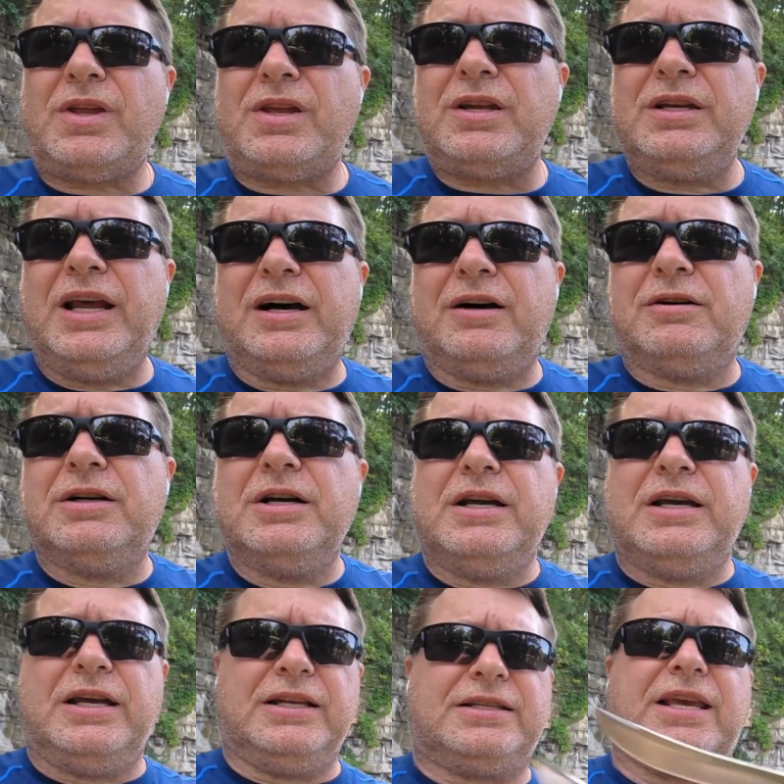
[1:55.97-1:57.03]
Now,
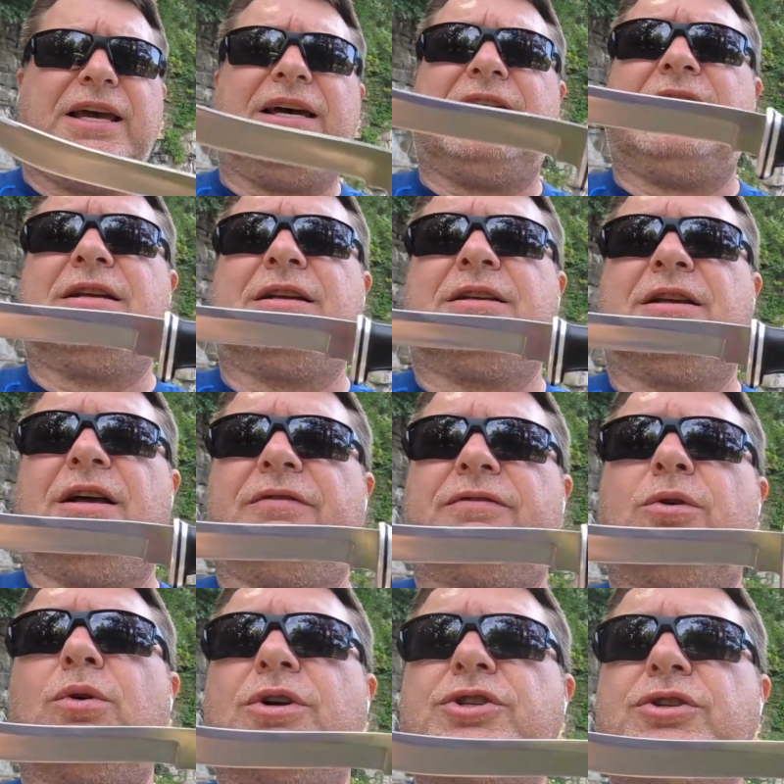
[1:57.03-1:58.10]
it's got, of
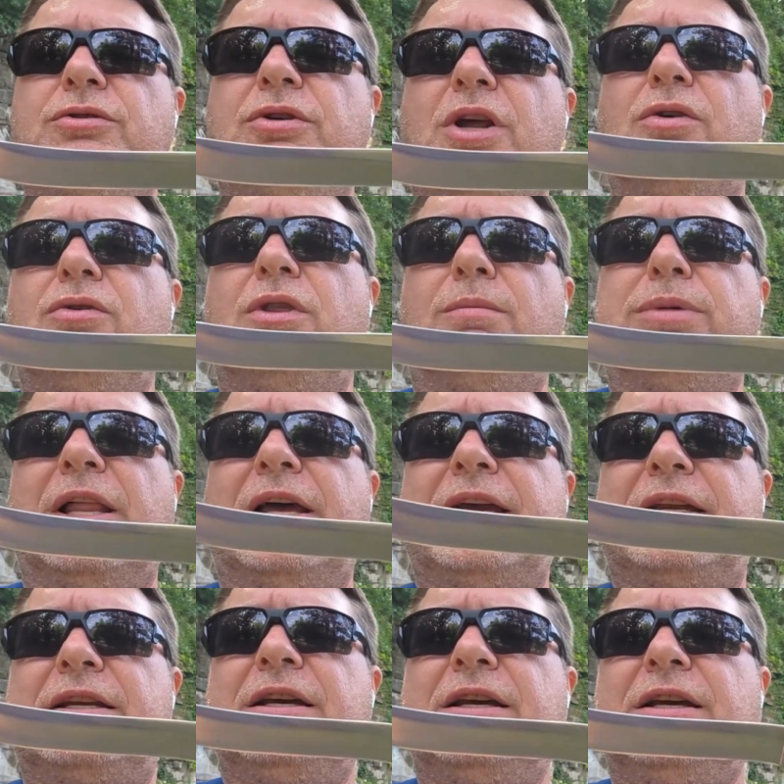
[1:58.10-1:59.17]
course, the
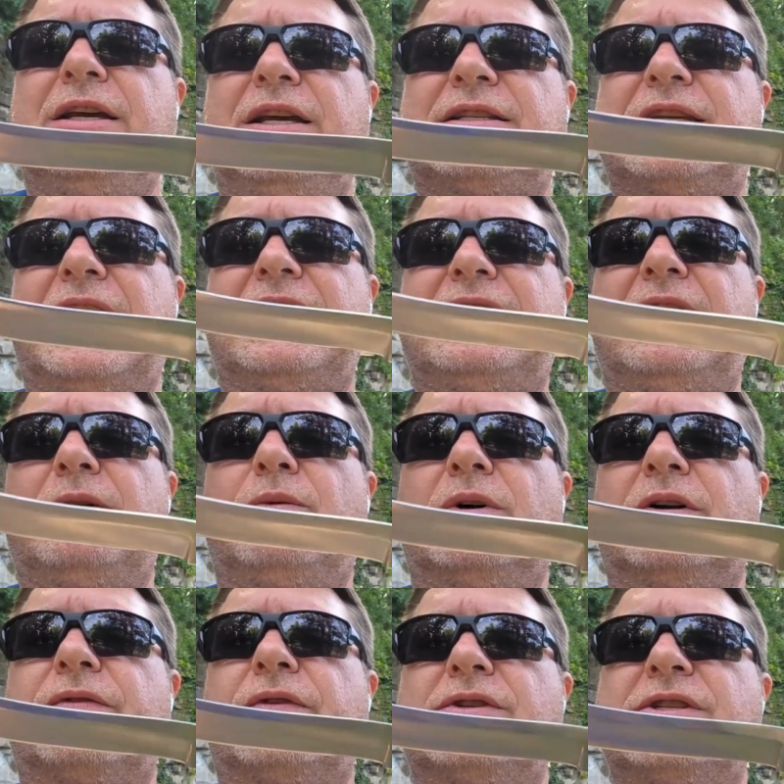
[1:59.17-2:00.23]
blade. It's got that
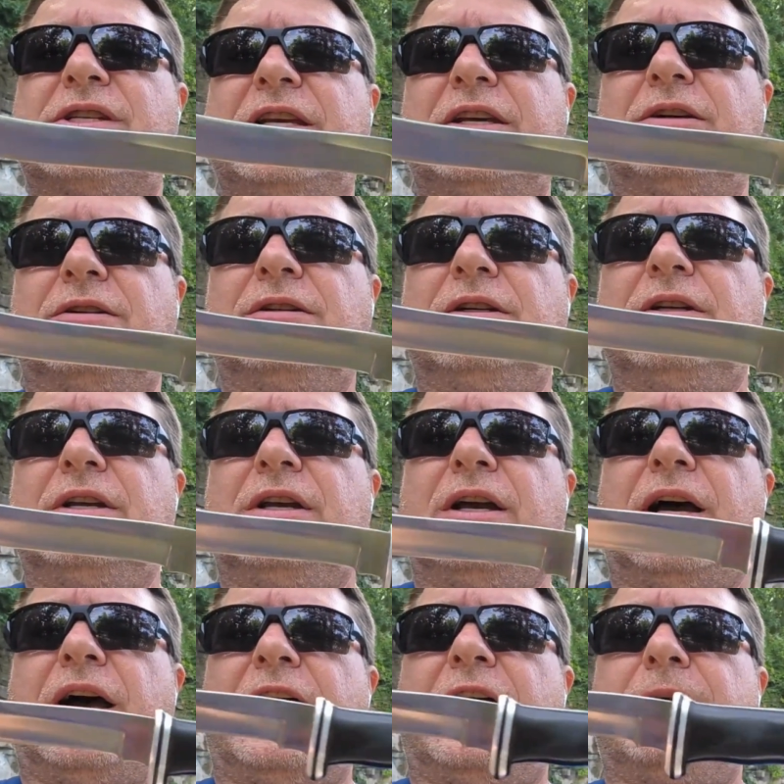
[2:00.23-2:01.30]
wonderful steel,
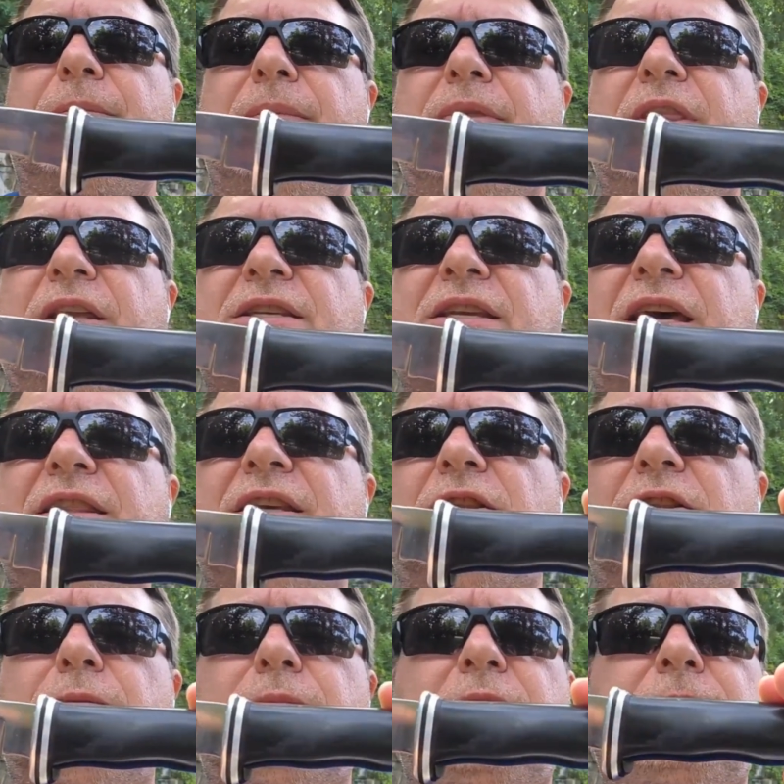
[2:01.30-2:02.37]
but then it's got the
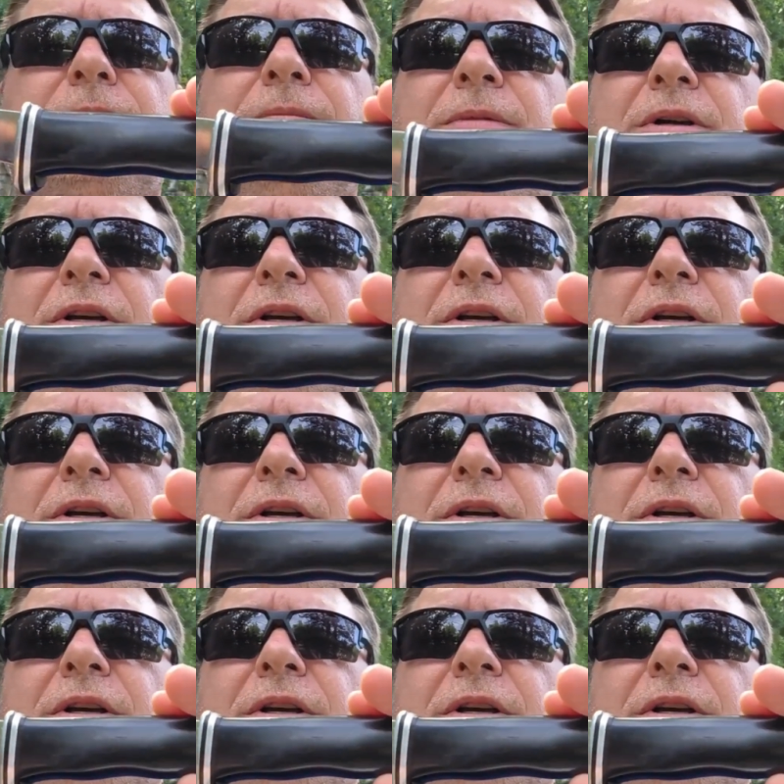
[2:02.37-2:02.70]
aluminum